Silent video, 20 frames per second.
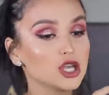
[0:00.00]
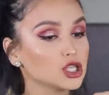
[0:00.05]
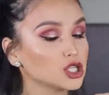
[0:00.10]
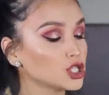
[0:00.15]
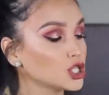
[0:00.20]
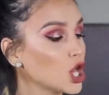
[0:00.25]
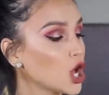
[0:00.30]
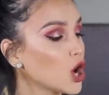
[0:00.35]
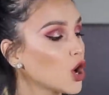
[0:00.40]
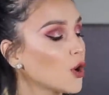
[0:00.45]

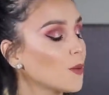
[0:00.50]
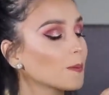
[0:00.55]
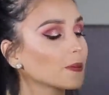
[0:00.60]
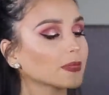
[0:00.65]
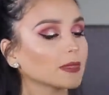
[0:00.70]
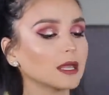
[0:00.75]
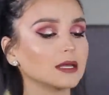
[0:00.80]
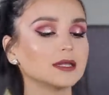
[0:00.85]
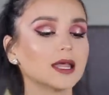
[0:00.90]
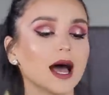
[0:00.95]
So
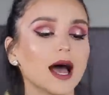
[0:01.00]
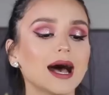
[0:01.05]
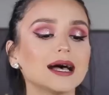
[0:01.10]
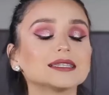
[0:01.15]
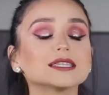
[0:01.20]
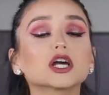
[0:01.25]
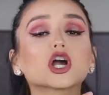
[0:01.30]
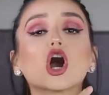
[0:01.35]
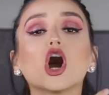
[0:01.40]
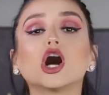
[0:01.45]
now
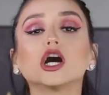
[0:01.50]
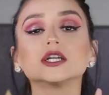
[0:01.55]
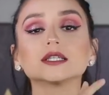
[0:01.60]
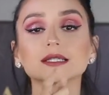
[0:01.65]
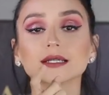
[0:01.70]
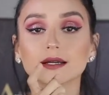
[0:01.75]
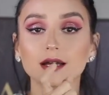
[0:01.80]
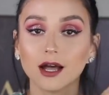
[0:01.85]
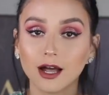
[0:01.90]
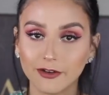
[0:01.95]
as a
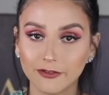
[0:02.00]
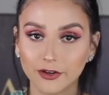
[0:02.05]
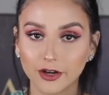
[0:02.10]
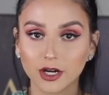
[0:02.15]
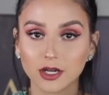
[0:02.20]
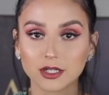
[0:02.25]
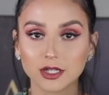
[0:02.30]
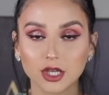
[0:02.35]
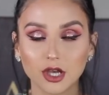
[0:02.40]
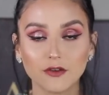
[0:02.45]
cart
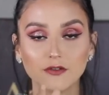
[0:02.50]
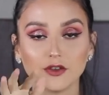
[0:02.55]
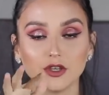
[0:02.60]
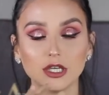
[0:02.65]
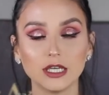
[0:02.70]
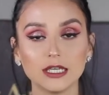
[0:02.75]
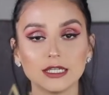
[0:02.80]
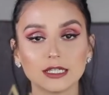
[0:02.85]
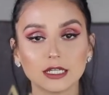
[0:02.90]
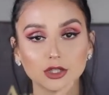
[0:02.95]
cover. So if
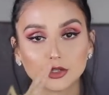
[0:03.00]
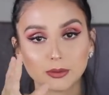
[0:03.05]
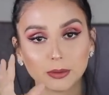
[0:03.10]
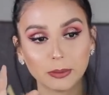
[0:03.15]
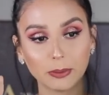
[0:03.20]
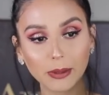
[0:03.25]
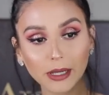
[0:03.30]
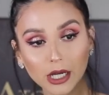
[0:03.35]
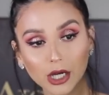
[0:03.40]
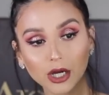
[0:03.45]
your he's a
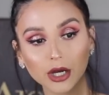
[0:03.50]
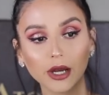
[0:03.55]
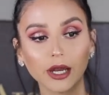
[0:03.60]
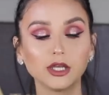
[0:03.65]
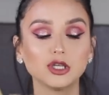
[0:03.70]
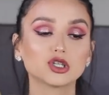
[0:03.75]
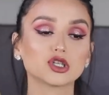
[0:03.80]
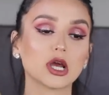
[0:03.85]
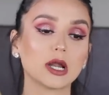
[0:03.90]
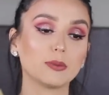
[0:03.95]
little bigger
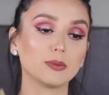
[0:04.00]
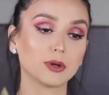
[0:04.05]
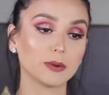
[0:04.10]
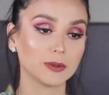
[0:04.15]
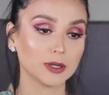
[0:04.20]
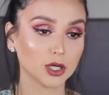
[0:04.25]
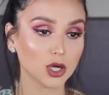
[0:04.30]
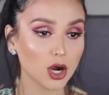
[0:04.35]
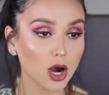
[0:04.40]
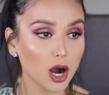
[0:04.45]
and you try to put
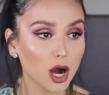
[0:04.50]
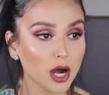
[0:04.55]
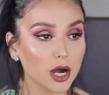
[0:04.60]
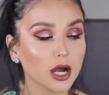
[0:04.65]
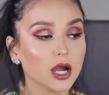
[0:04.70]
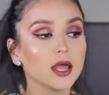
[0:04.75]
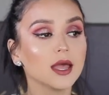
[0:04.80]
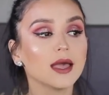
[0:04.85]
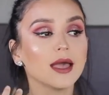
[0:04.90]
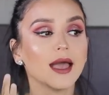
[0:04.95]
him in the
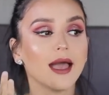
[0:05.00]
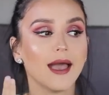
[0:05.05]
car.